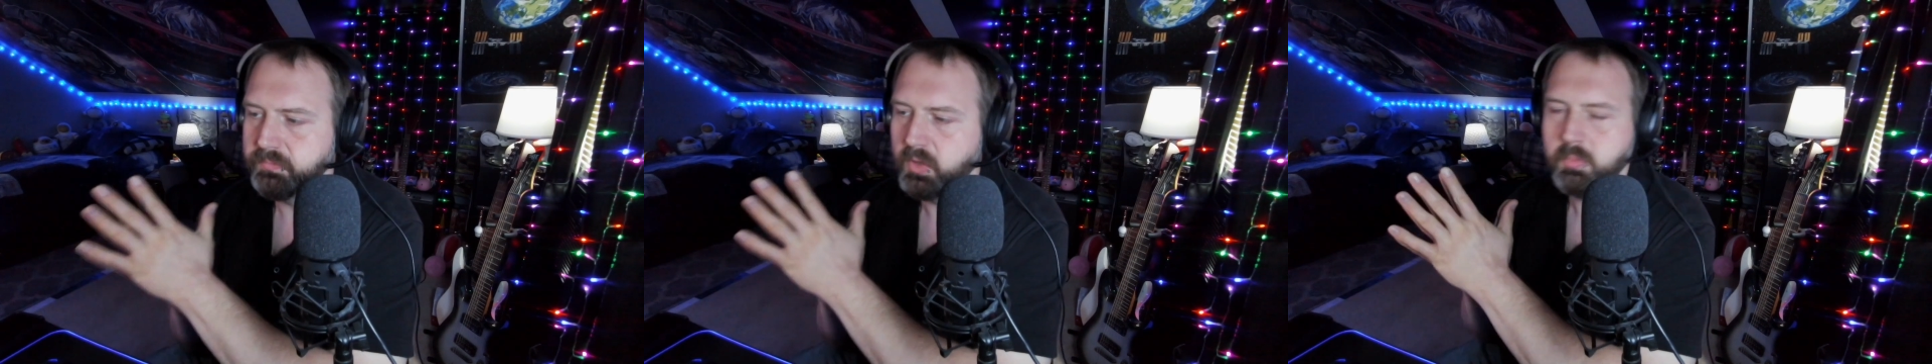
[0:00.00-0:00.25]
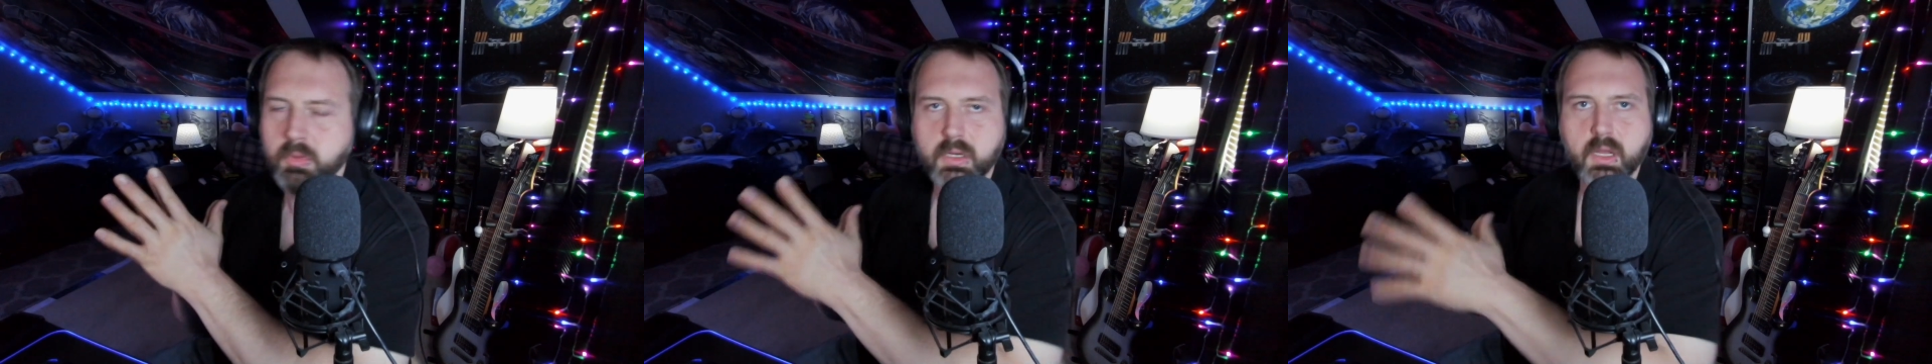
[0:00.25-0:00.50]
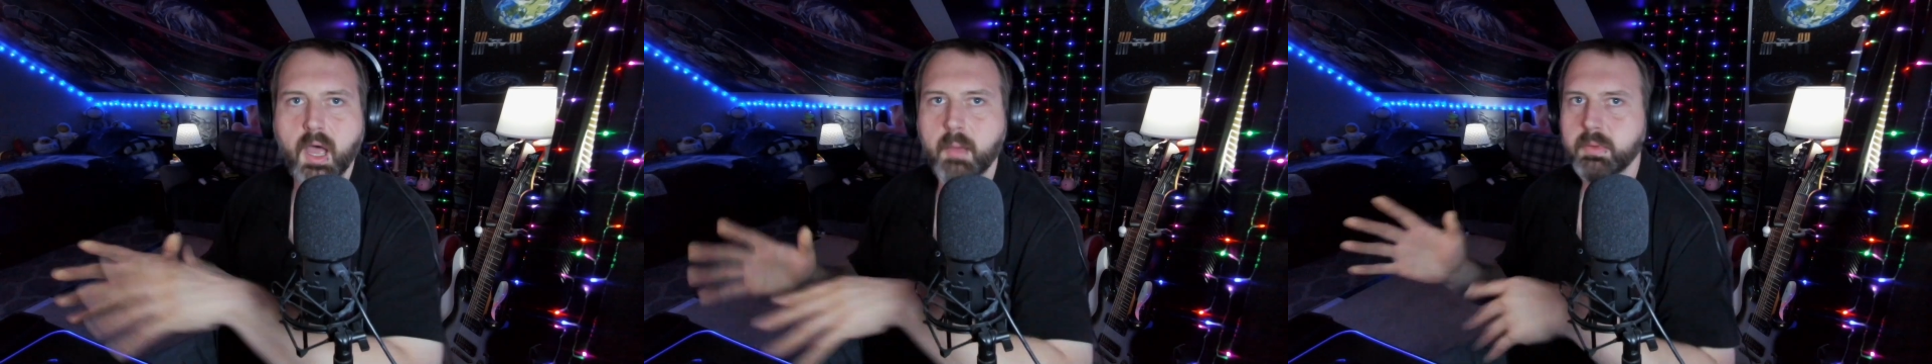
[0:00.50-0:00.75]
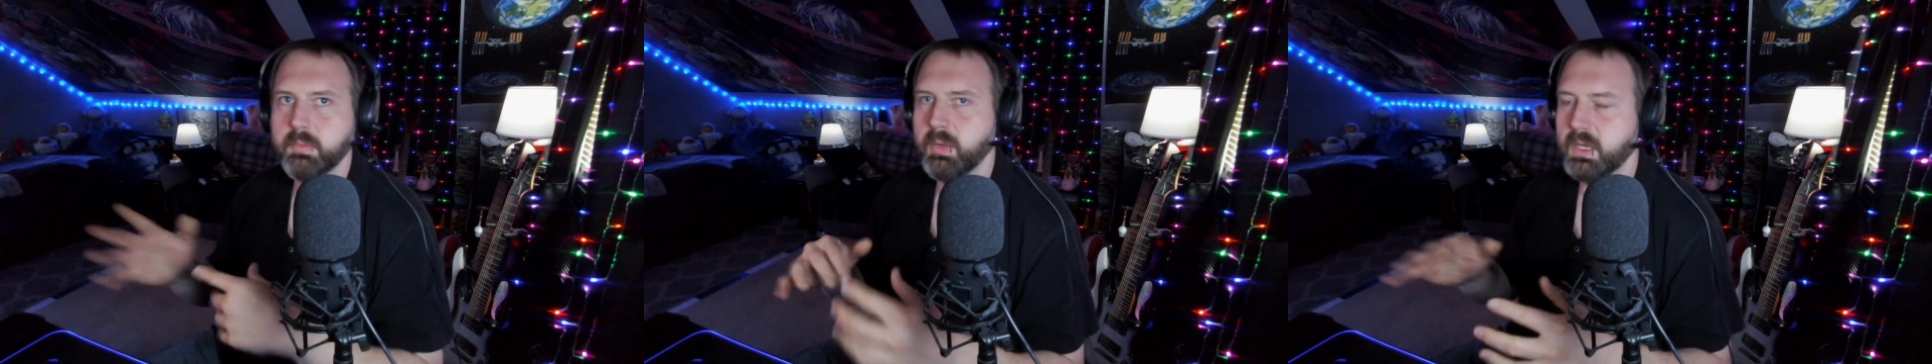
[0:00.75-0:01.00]
No more
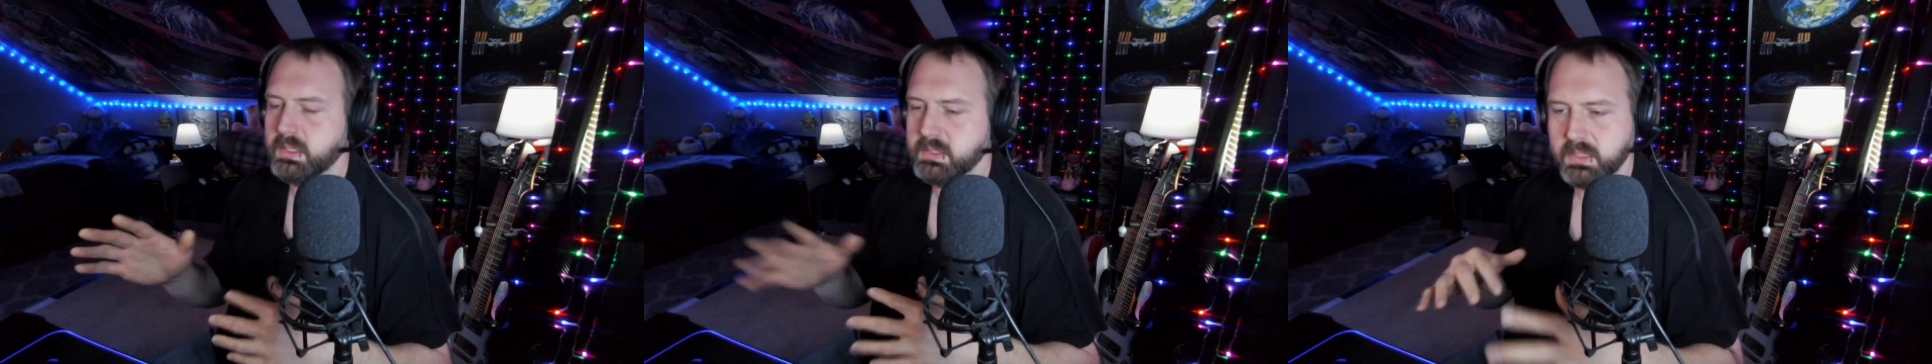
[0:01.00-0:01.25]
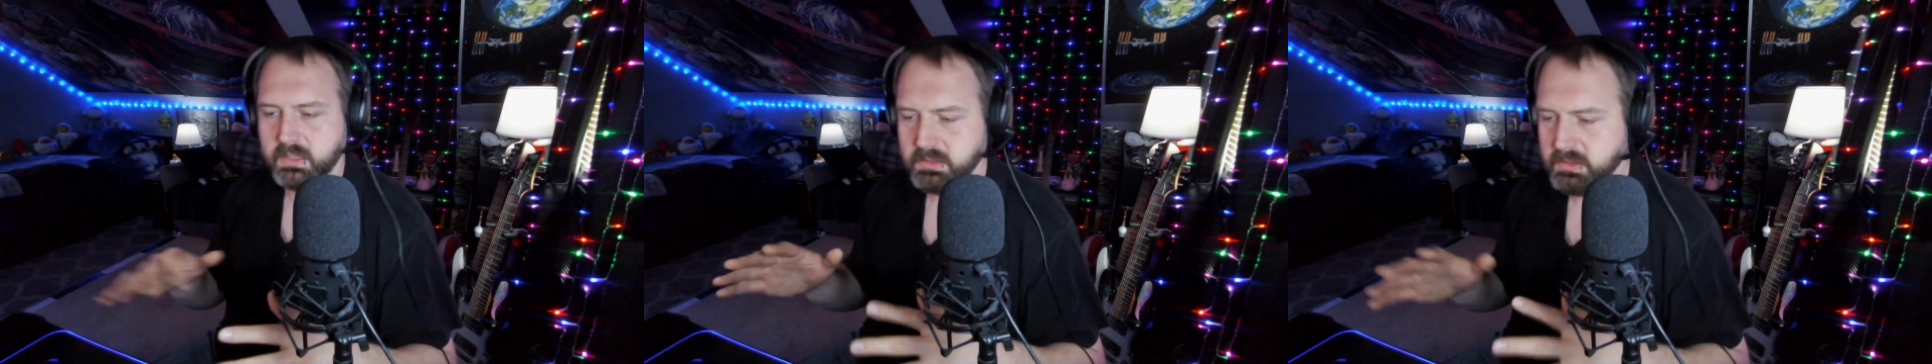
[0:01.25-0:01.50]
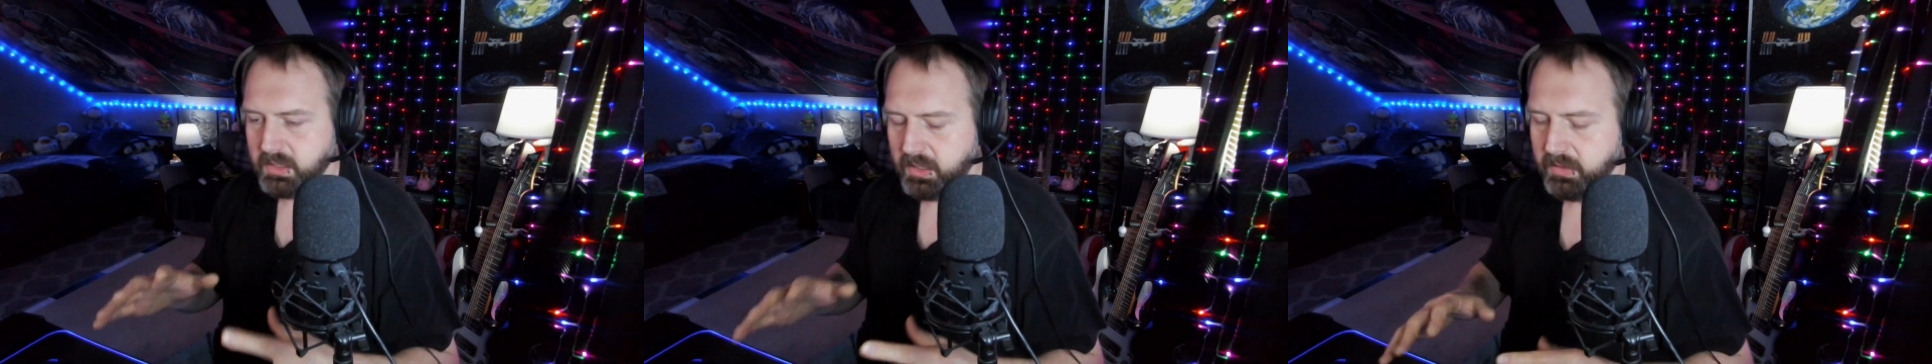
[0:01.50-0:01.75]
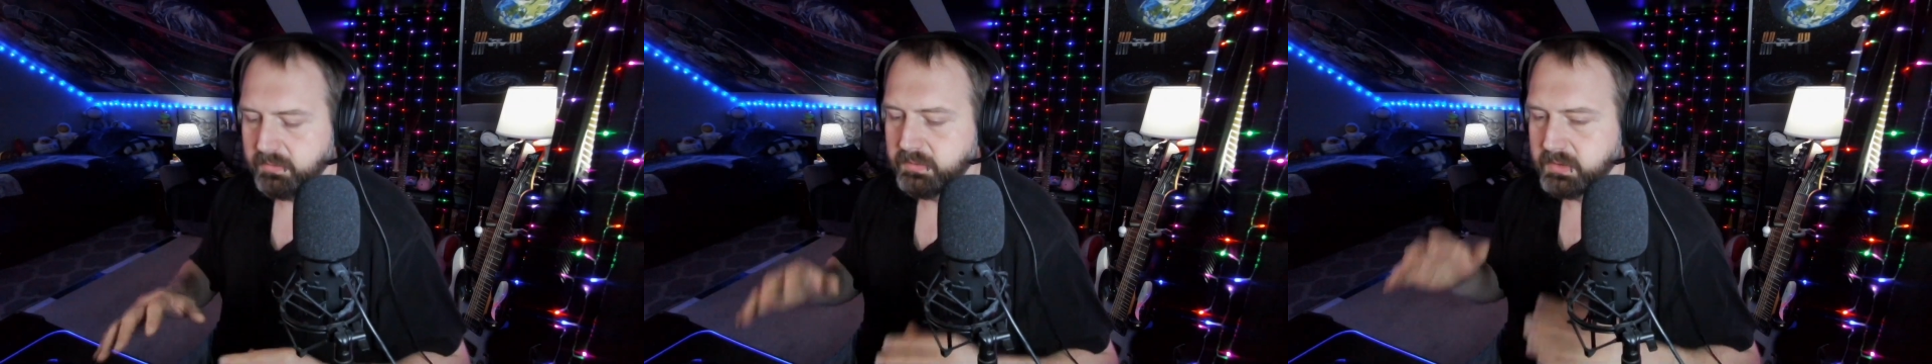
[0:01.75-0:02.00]
copy pasting
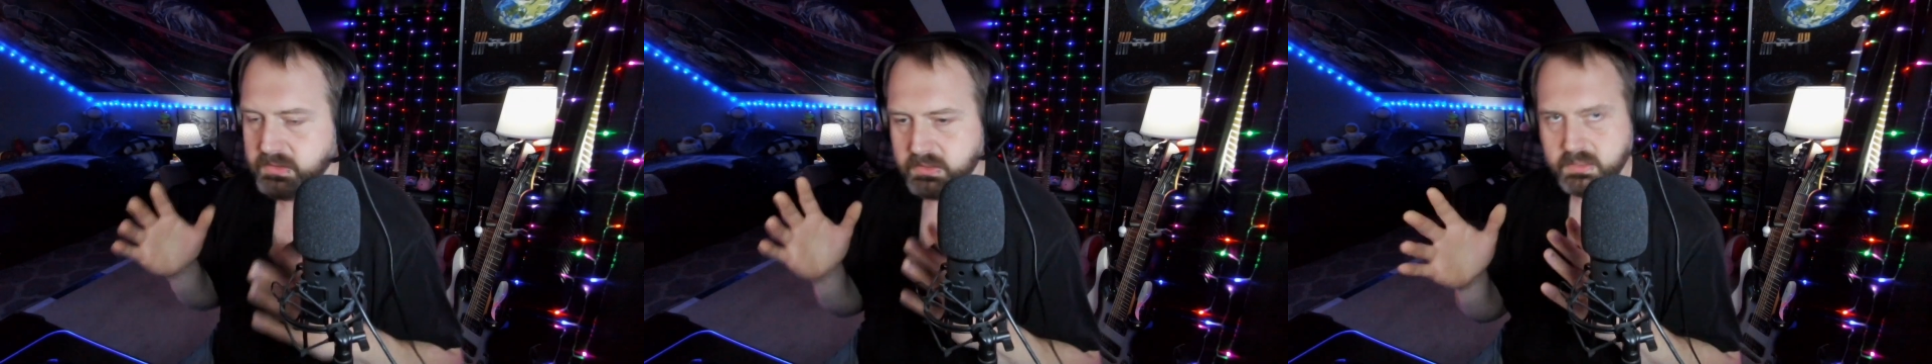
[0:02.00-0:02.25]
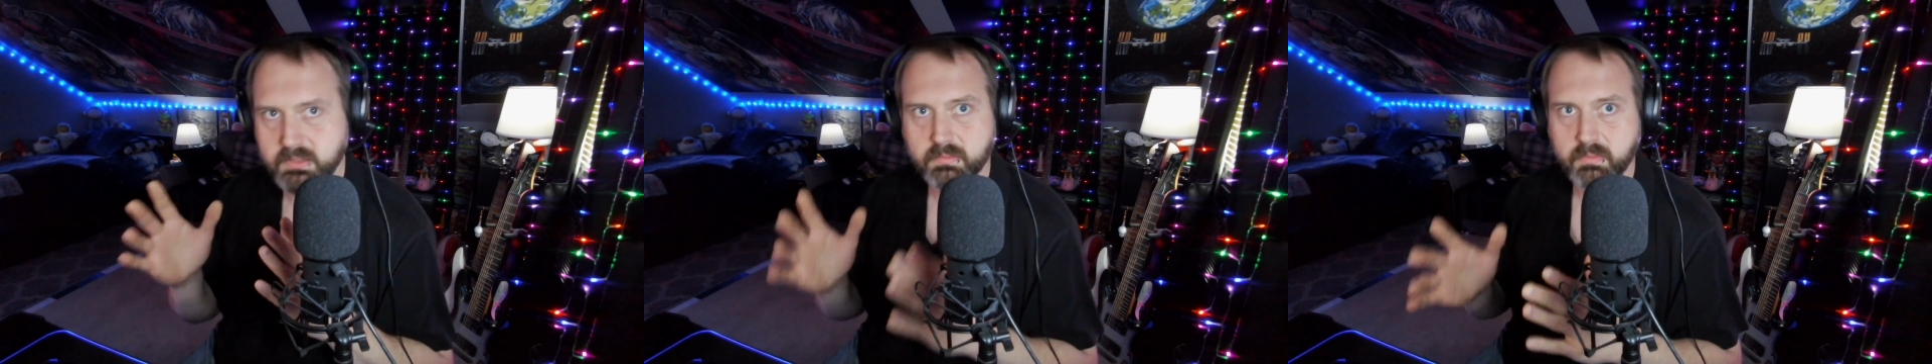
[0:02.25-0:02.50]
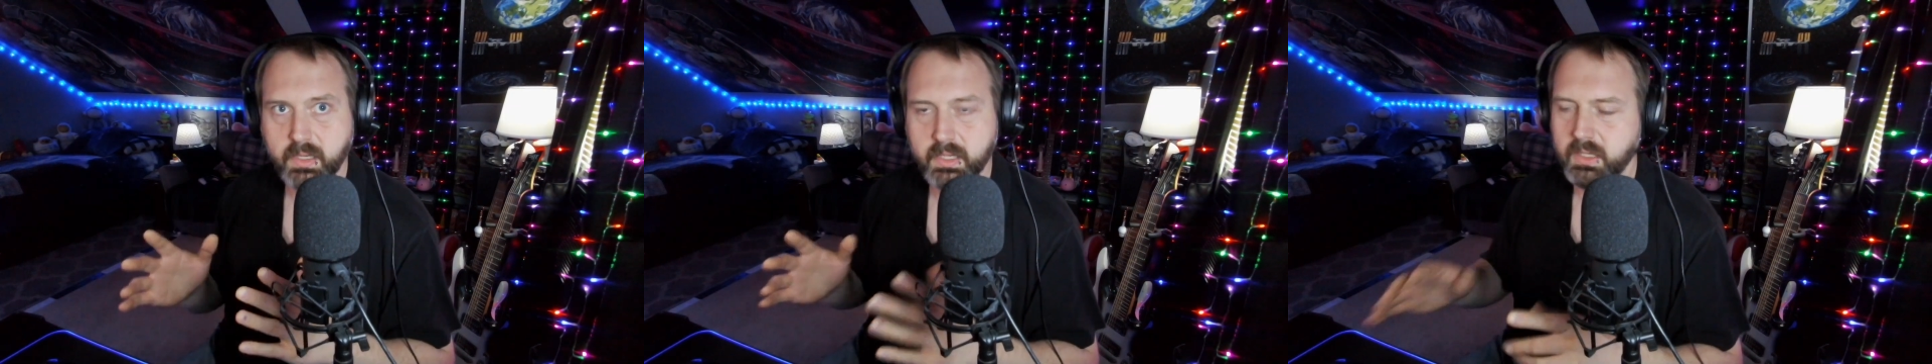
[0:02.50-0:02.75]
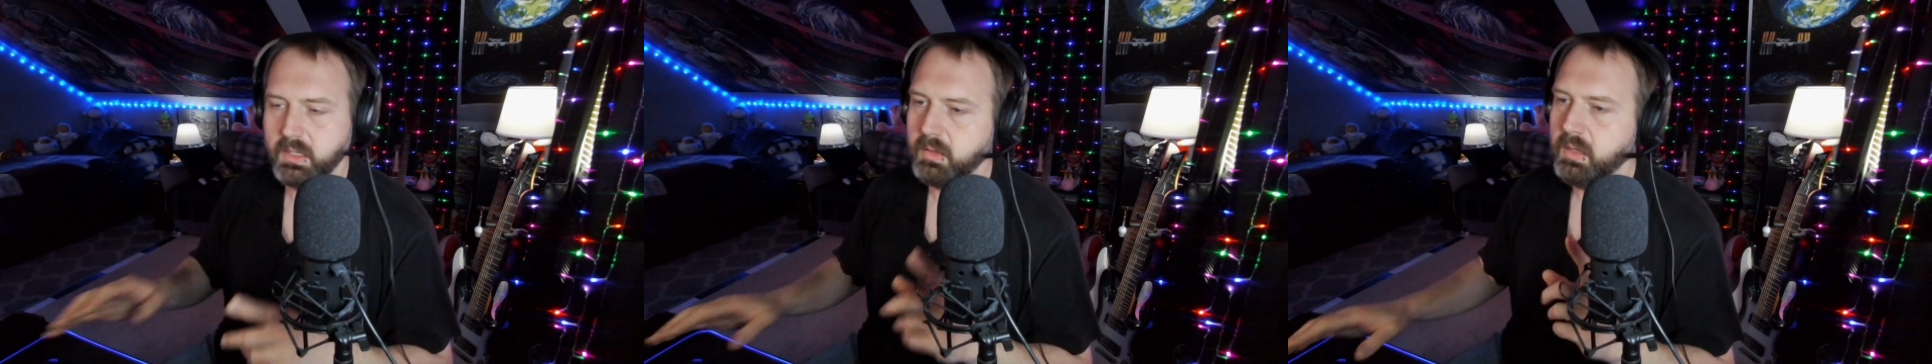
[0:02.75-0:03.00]
stuff, it's just right
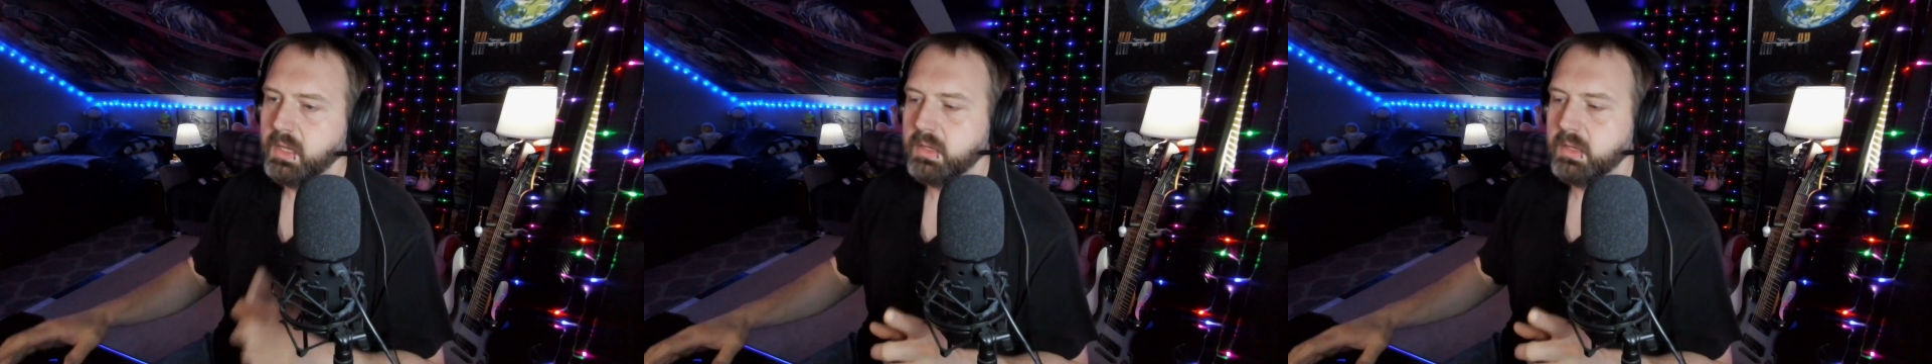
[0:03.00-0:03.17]
here.